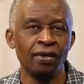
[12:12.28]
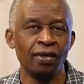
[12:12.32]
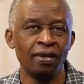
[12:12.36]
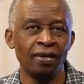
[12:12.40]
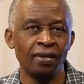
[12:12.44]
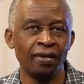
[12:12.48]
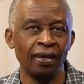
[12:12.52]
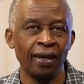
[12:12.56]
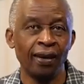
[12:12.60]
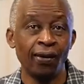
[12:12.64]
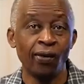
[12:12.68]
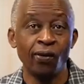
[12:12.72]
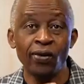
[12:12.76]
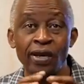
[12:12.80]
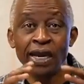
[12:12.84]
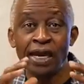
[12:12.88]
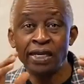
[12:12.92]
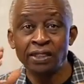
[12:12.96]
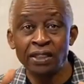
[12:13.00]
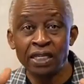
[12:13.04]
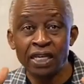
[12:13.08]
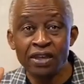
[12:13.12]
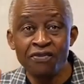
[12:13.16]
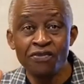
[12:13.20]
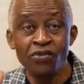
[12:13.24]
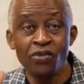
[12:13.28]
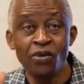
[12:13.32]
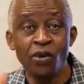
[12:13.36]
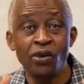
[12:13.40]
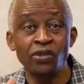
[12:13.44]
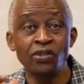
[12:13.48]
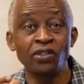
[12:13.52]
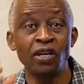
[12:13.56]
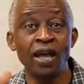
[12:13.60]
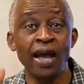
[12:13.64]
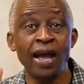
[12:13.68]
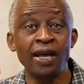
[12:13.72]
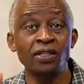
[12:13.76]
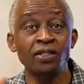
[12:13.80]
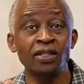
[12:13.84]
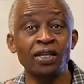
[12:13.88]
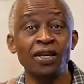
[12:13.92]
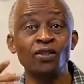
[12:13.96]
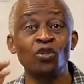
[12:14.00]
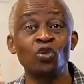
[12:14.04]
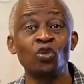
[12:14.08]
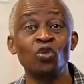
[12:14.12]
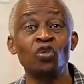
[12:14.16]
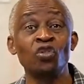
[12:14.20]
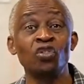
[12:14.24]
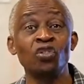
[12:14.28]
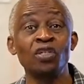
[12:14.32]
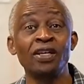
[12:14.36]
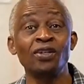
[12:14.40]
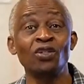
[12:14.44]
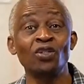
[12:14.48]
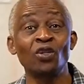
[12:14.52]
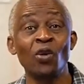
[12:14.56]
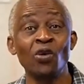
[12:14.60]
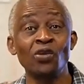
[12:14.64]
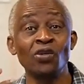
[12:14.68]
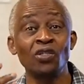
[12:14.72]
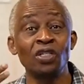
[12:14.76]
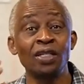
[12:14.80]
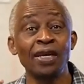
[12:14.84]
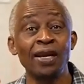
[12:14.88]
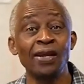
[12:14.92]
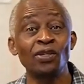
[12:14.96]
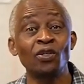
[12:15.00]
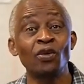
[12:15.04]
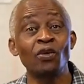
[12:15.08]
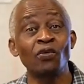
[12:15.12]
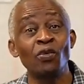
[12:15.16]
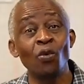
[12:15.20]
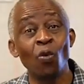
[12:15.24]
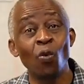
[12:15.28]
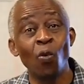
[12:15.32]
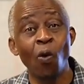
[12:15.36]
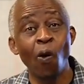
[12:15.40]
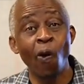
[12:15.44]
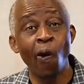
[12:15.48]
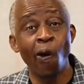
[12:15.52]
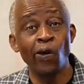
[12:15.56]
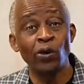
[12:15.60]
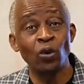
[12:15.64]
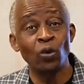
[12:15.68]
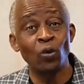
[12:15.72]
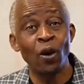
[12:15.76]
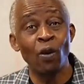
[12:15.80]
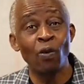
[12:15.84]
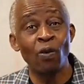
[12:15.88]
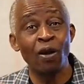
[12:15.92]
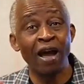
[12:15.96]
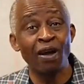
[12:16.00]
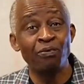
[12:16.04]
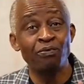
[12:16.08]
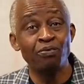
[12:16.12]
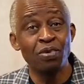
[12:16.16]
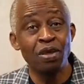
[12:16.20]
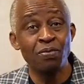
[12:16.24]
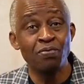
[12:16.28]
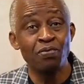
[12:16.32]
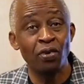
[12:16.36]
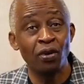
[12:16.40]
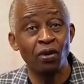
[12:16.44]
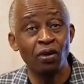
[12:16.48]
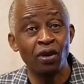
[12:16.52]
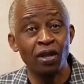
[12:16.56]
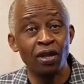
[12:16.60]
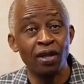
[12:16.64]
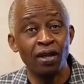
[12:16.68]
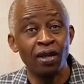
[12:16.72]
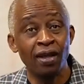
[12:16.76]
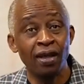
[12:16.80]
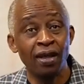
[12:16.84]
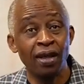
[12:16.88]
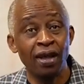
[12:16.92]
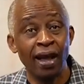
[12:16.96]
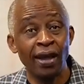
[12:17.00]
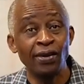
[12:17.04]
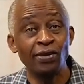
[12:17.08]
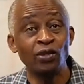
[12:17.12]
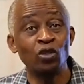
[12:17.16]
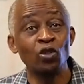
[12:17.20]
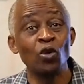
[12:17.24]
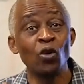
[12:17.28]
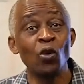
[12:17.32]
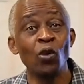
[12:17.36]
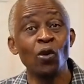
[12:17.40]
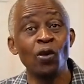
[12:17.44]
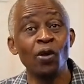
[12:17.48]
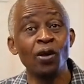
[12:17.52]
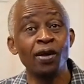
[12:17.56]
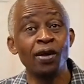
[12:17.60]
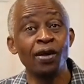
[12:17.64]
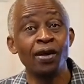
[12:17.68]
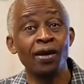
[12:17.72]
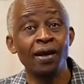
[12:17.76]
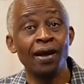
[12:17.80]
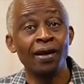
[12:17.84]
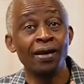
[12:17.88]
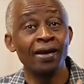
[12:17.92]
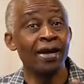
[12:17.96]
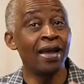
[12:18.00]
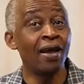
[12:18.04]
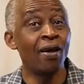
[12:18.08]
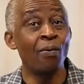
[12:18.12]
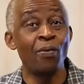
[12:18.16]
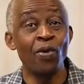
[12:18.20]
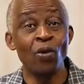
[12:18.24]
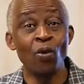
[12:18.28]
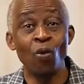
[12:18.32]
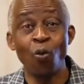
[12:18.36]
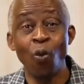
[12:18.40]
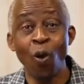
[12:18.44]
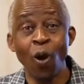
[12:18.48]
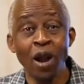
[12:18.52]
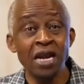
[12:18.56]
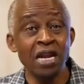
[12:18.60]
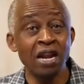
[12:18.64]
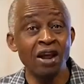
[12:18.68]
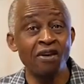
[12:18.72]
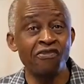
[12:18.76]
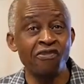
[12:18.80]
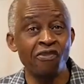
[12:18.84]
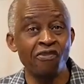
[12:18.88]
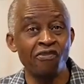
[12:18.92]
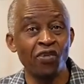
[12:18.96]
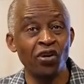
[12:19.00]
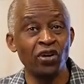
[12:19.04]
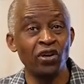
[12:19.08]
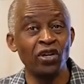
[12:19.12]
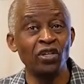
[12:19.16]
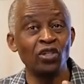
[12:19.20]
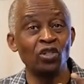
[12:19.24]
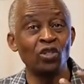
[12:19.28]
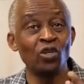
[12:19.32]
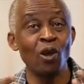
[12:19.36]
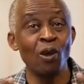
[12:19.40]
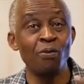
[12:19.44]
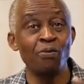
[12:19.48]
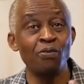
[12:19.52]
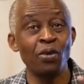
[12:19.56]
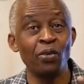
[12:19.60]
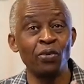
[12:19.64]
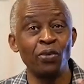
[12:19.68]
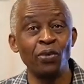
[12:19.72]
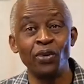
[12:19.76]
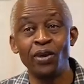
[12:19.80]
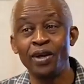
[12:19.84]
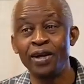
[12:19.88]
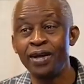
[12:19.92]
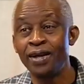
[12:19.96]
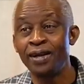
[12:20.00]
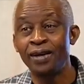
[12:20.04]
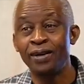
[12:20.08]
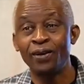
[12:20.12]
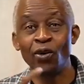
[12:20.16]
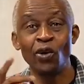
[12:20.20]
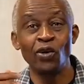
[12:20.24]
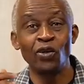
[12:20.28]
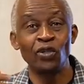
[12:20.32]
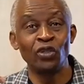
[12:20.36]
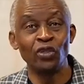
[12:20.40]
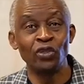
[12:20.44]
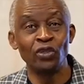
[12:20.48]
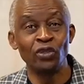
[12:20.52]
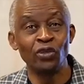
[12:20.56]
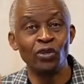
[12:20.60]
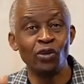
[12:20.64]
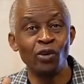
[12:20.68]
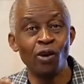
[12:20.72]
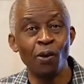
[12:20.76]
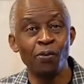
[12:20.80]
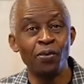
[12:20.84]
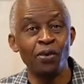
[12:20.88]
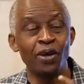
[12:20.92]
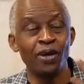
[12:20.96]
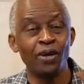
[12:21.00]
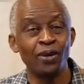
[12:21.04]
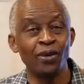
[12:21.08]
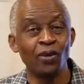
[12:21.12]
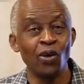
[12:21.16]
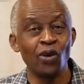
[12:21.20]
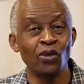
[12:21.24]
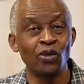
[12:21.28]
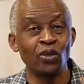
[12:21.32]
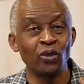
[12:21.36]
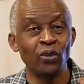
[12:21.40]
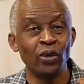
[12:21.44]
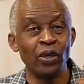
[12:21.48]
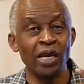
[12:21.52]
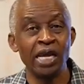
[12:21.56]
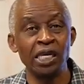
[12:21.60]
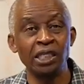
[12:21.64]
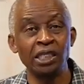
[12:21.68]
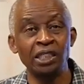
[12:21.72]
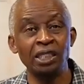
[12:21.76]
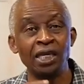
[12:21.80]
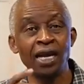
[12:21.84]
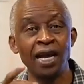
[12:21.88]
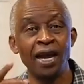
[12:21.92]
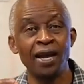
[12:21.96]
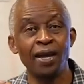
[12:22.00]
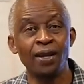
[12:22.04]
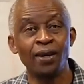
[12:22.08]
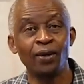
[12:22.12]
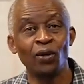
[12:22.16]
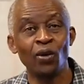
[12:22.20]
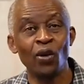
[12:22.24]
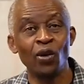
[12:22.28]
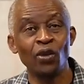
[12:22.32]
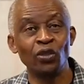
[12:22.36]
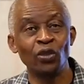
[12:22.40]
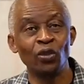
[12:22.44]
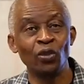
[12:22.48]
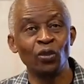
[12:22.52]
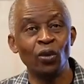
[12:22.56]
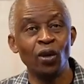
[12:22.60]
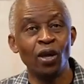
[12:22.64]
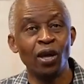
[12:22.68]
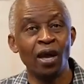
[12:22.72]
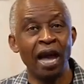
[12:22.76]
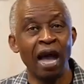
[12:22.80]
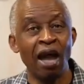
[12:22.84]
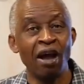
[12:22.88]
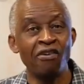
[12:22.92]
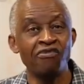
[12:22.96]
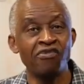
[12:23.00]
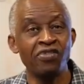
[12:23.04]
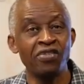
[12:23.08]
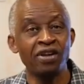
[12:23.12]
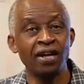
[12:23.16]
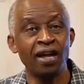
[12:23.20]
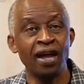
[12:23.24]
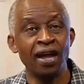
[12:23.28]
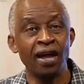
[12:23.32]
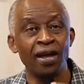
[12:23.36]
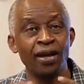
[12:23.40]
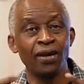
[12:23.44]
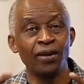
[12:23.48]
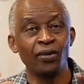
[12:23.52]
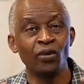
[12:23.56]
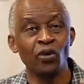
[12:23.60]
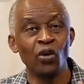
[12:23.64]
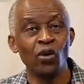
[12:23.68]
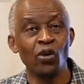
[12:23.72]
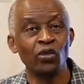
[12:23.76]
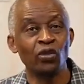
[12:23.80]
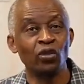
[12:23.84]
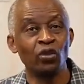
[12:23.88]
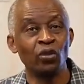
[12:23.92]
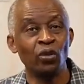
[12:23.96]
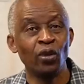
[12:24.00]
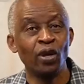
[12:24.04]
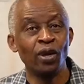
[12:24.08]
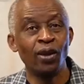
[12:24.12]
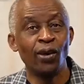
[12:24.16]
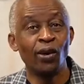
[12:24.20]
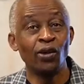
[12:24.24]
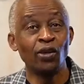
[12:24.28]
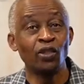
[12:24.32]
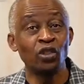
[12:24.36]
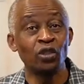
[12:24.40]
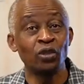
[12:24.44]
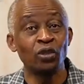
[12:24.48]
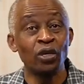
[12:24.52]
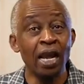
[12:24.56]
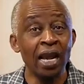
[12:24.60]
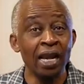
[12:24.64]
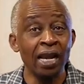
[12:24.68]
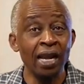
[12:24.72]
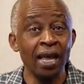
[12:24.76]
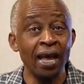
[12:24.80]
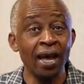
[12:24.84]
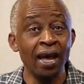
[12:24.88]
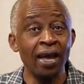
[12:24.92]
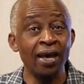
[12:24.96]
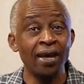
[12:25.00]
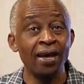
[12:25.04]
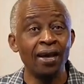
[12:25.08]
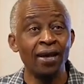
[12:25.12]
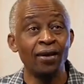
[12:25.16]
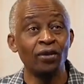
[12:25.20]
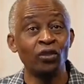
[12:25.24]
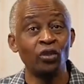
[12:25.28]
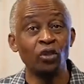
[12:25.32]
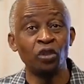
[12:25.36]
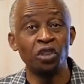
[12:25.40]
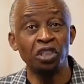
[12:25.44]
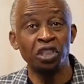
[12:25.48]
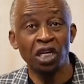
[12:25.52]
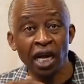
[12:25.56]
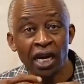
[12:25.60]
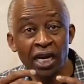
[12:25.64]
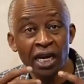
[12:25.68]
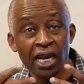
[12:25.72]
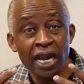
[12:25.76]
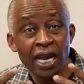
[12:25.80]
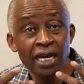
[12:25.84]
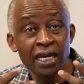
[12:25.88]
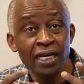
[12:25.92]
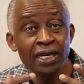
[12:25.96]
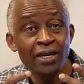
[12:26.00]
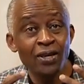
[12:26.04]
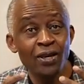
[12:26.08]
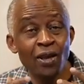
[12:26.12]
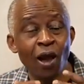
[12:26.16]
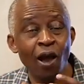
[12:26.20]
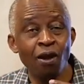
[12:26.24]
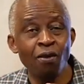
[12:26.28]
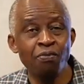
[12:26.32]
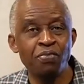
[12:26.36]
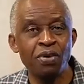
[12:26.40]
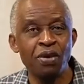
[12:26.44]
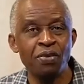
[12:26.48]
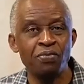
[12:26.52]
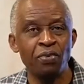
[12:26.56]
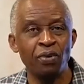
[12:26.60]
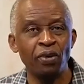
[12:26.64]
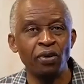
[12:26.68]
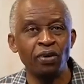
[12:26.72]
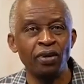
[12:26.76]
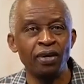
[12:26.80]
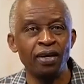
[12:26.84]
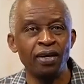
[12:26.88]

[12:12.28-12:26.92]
The Lord has given us access to 6 continents of the world where we have people. And so it would be wonderful for these young people to go to Europe, go to Asia, go to Africa, go to Australia to challenge the young people,